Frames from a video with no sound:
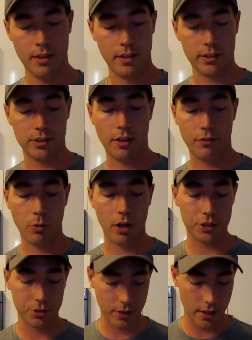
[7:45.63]
Thanks a lot for
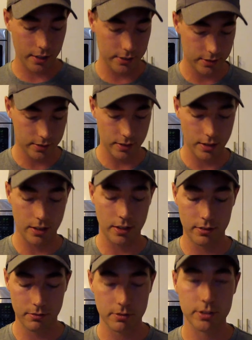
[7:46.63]
watching, guys.
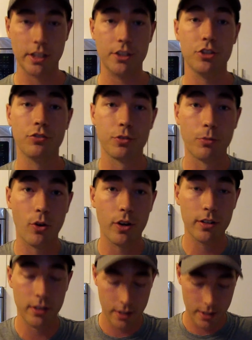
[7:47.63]
Stay tuned for
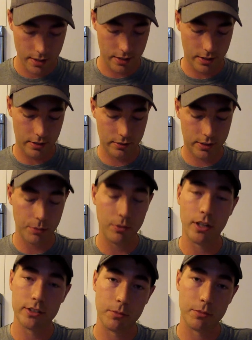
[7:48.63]
more, and I'll keep
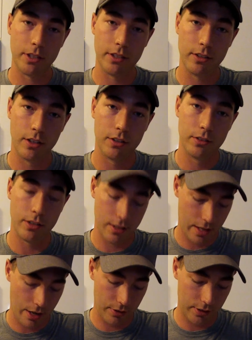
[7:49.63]
you guys updated on
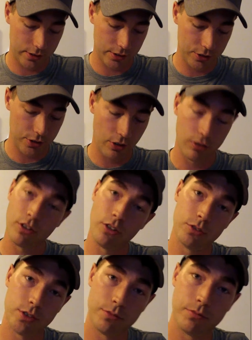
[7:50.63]
how this install
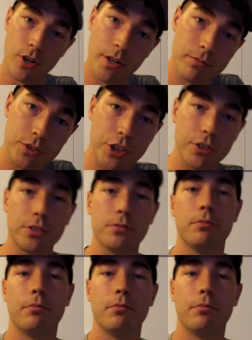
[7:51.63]
goes. Alright, cheers.